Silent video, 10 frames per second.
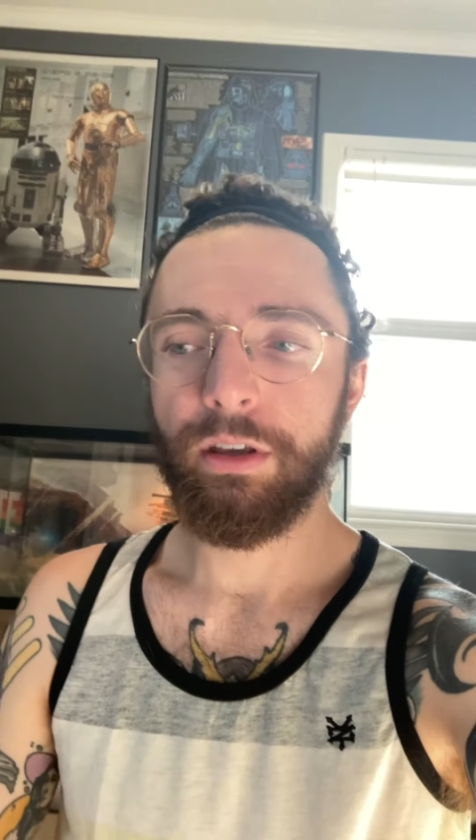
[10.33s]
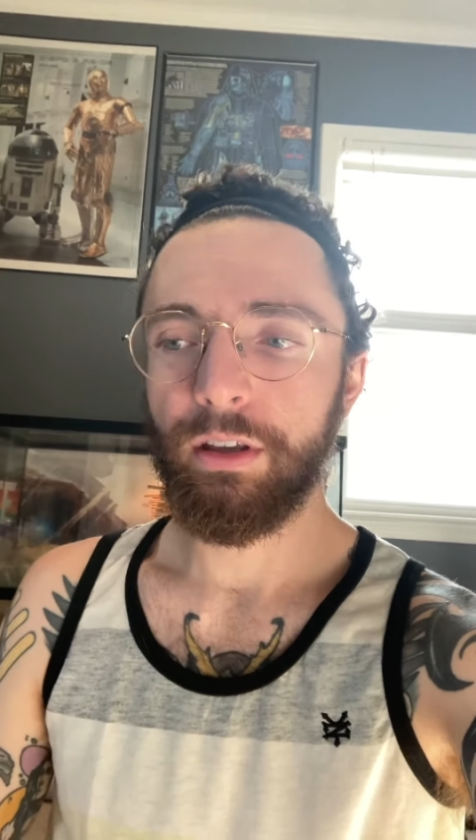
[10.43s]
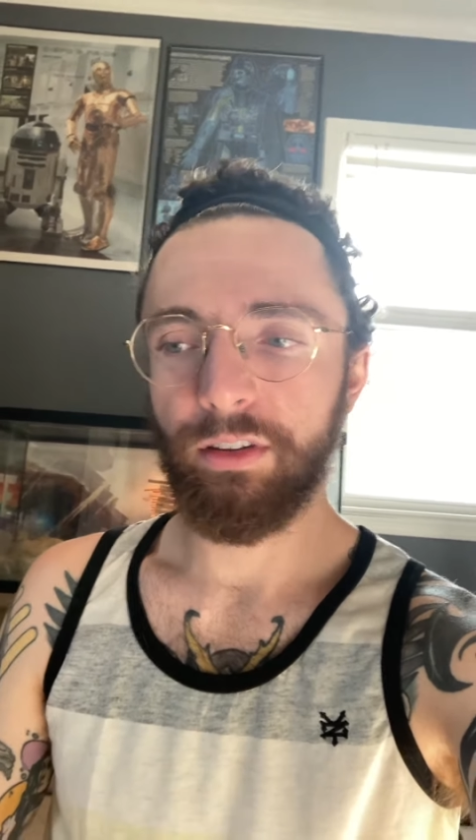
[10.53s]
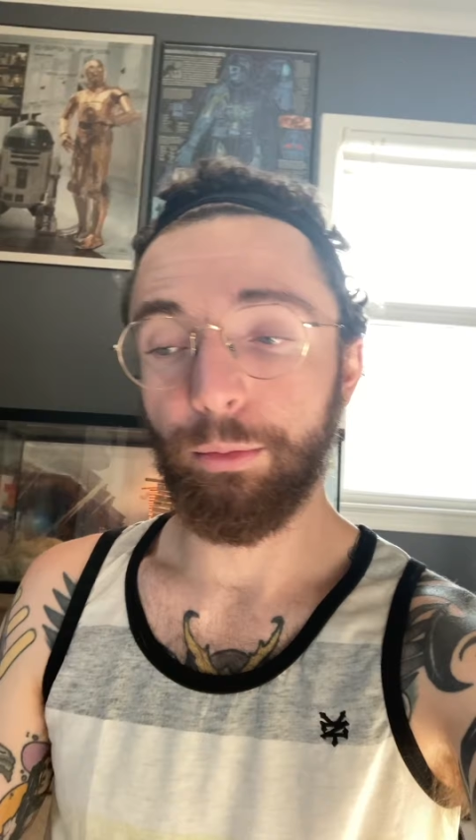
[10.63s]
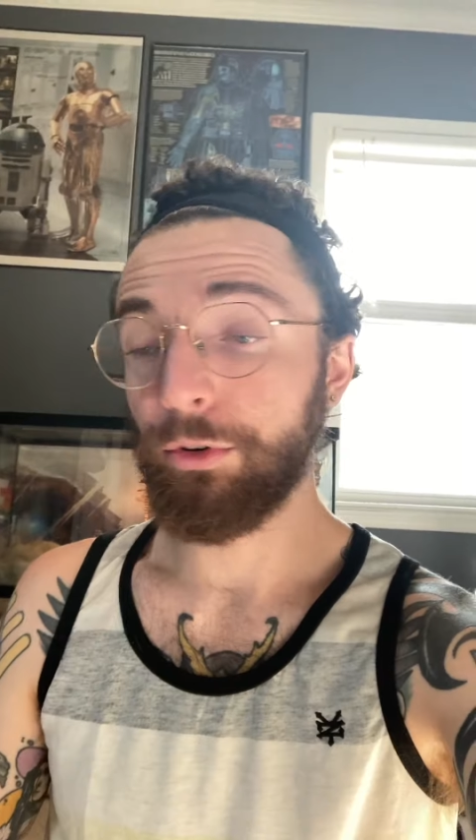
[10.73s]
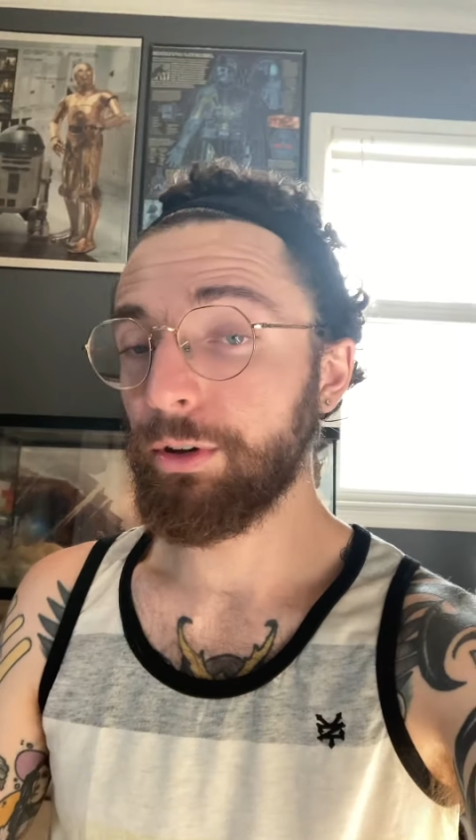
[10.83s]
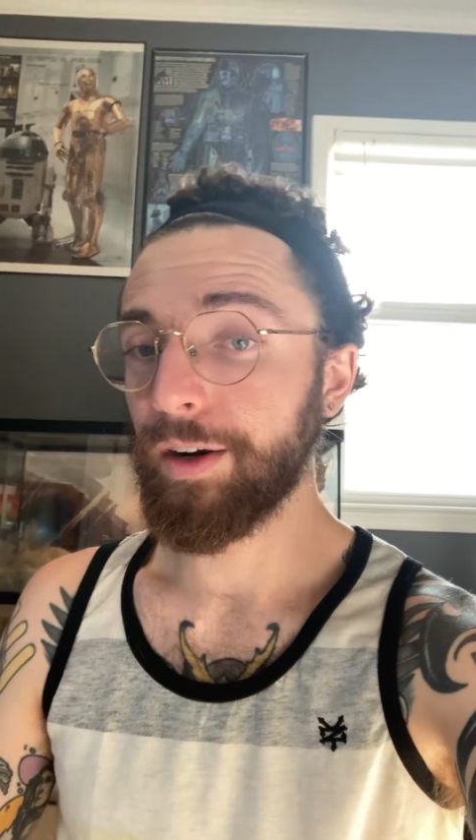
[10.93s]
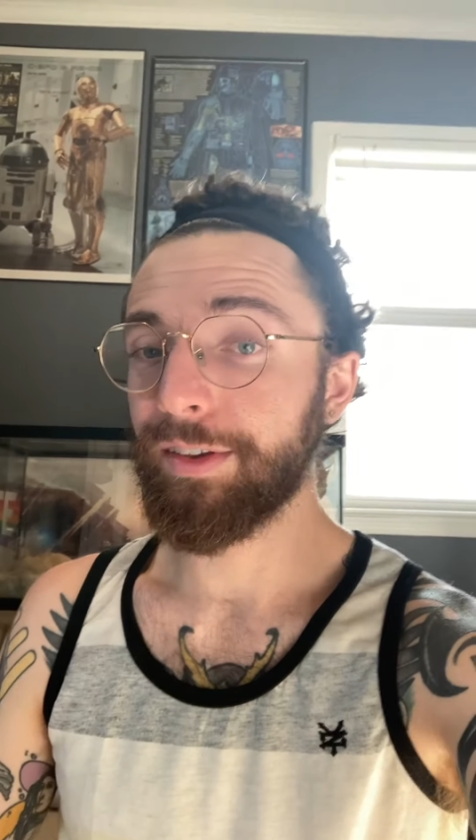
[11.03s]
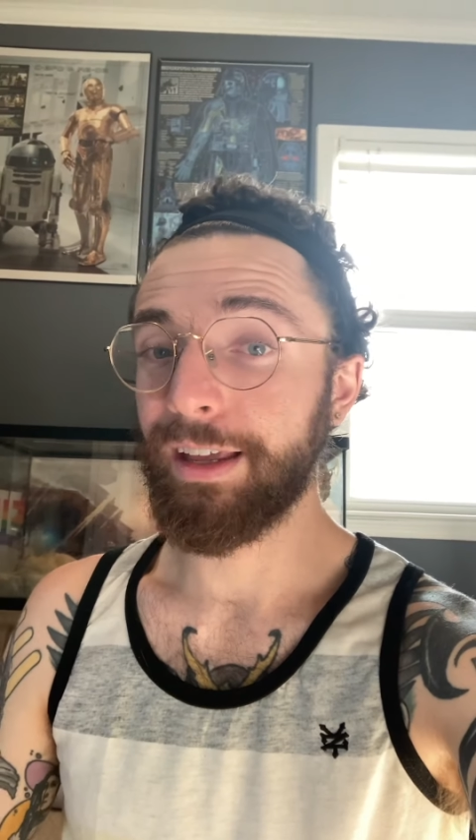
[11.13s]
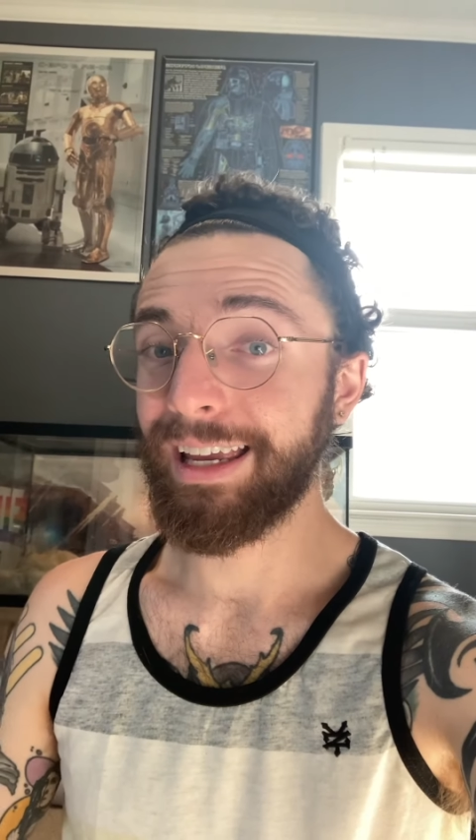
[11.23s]
So I'm doing
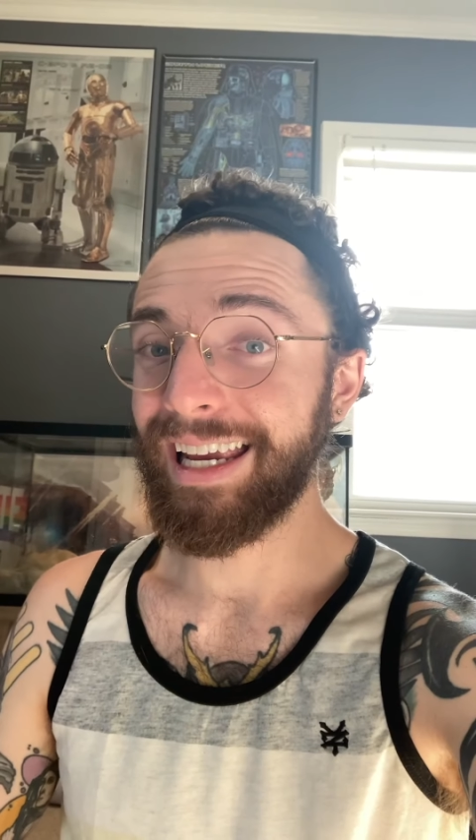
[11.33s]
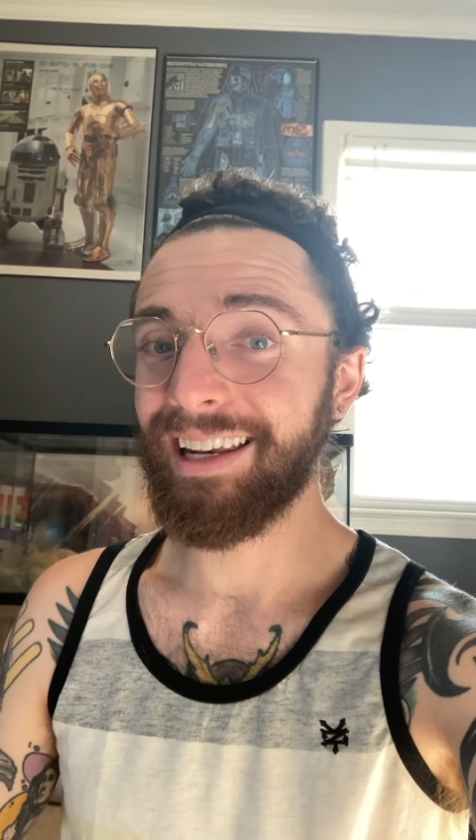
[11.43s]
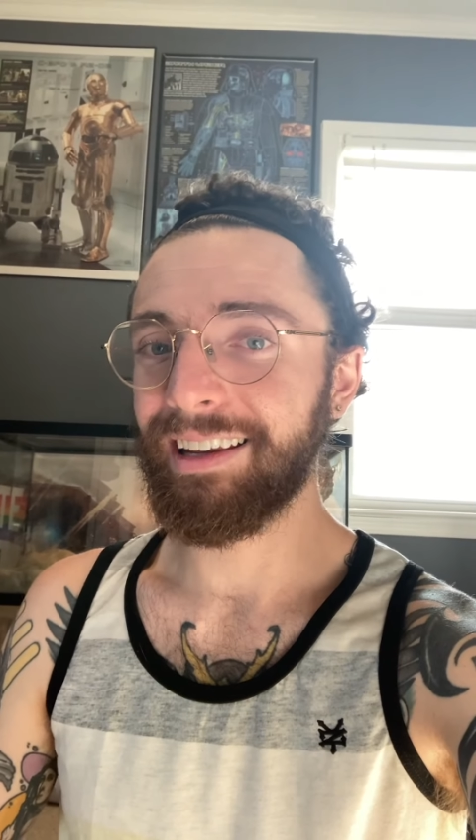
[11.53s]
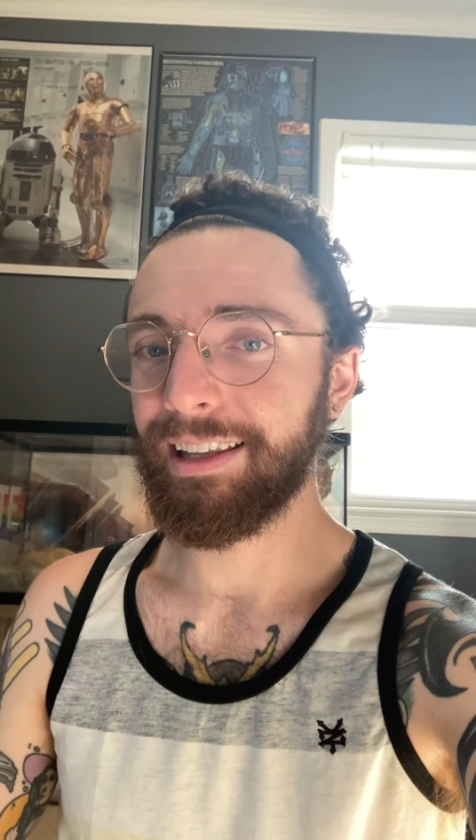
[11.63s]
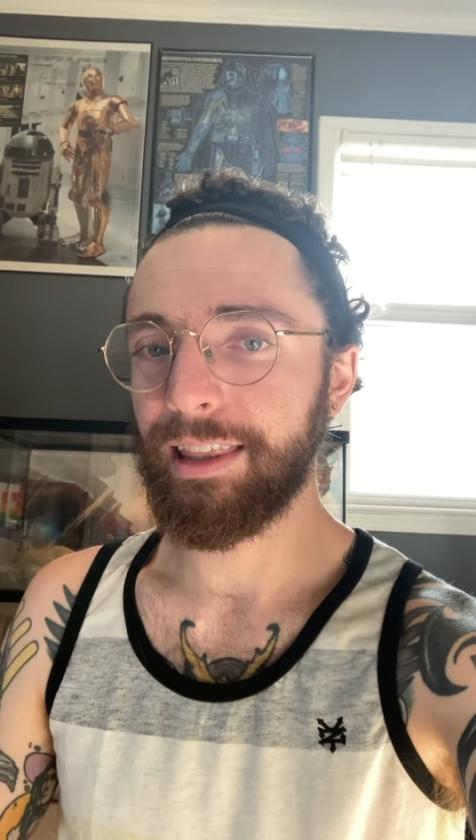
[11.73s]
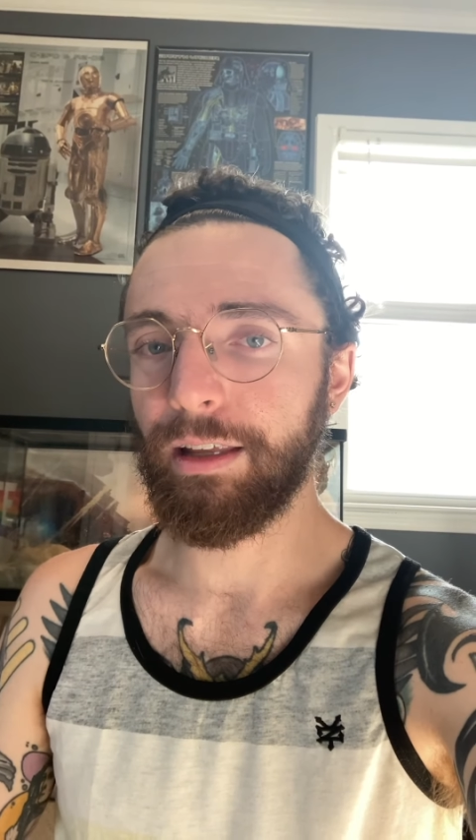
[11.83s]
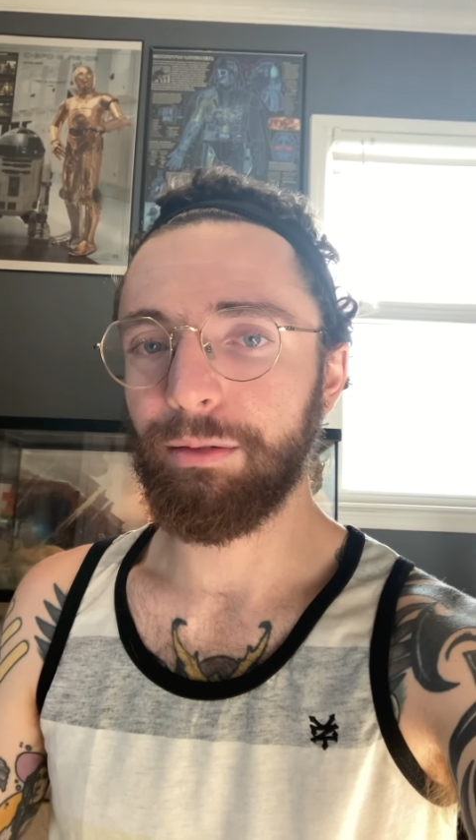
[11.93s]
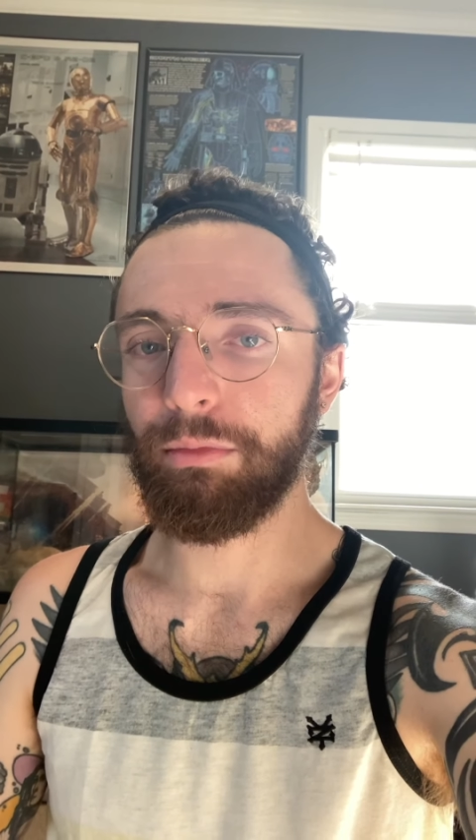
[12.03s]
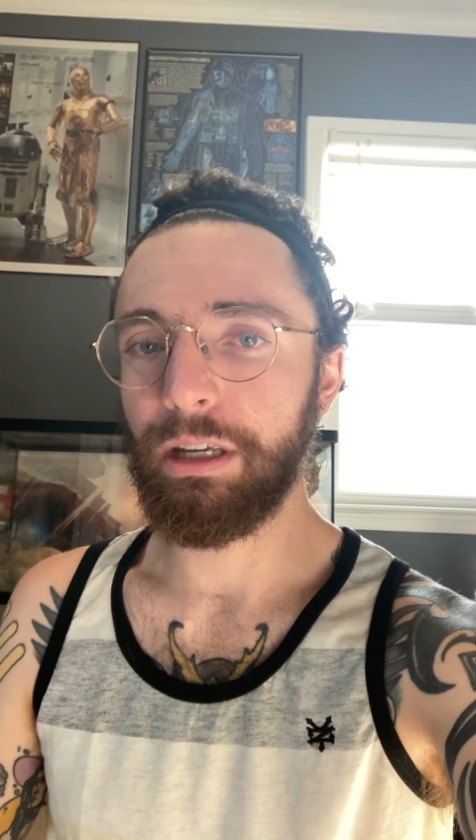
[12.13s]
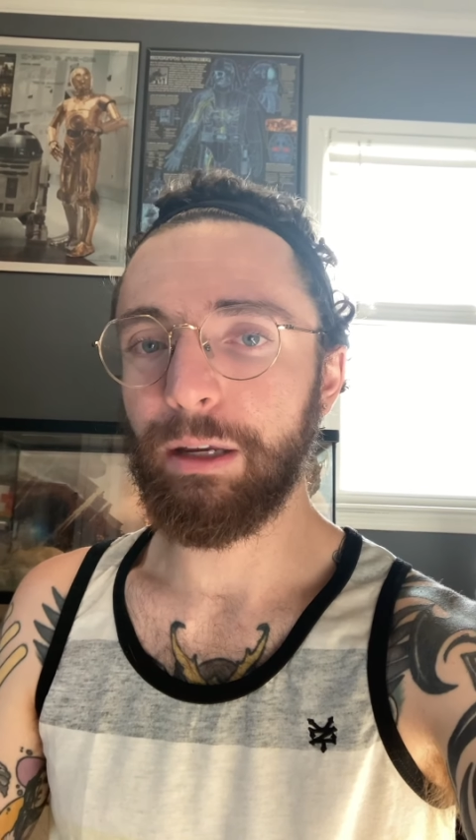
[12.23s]
everything I can to get
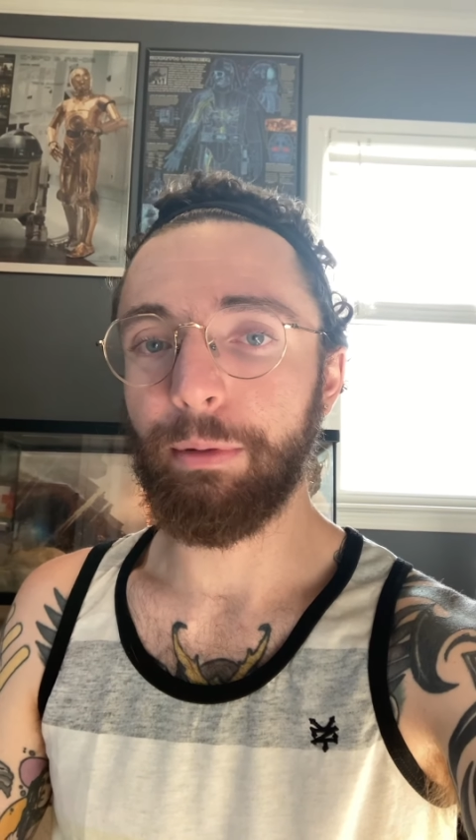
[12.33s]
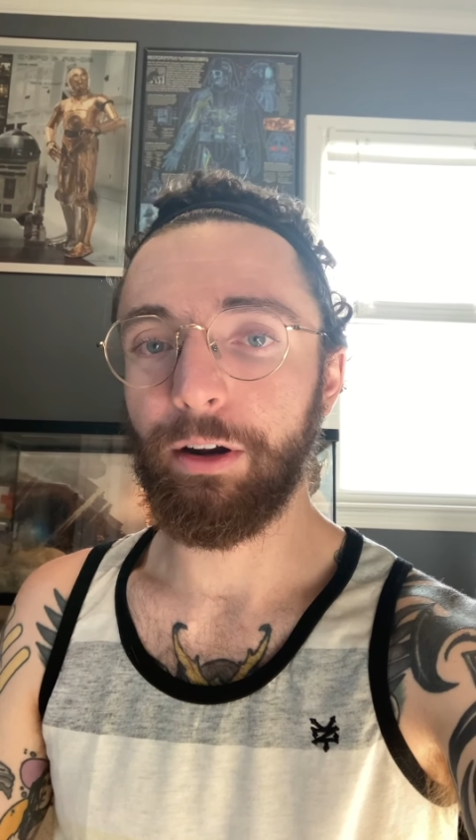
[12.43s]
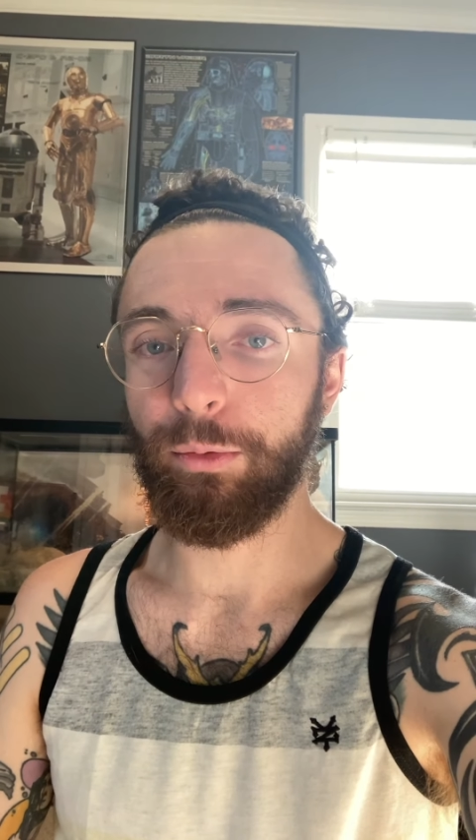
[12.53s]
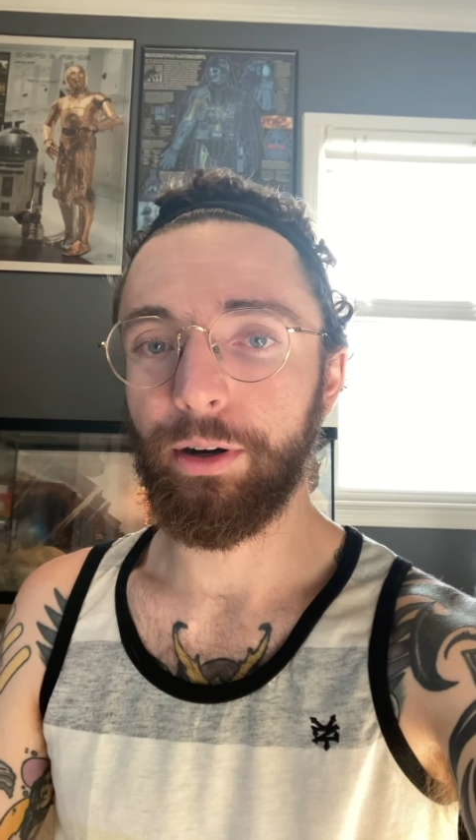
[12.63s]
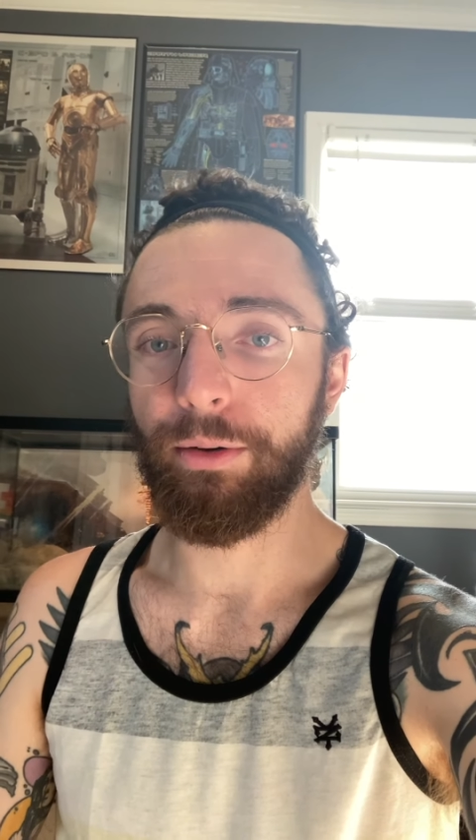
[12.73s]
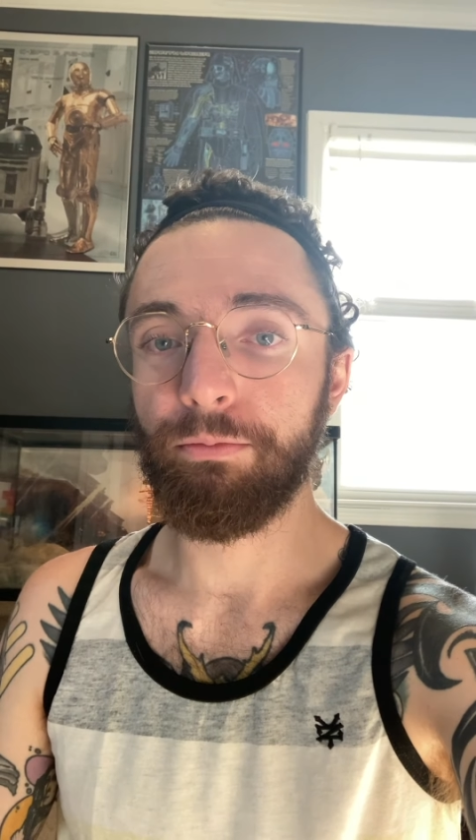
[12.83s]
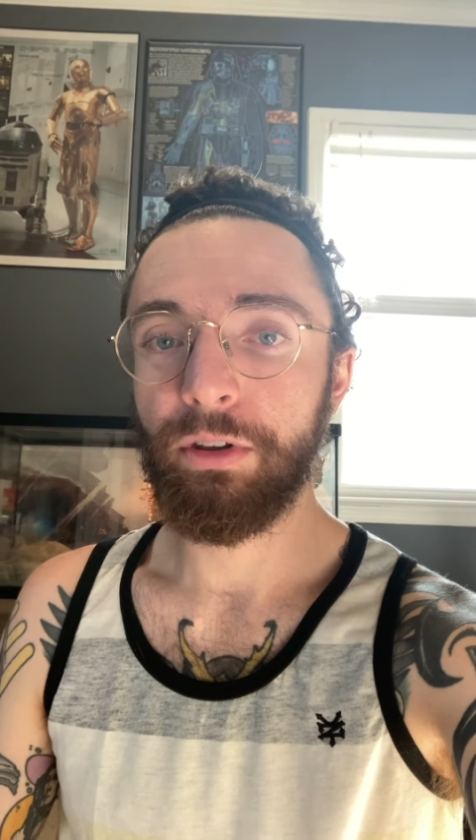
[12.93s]
them incubated well.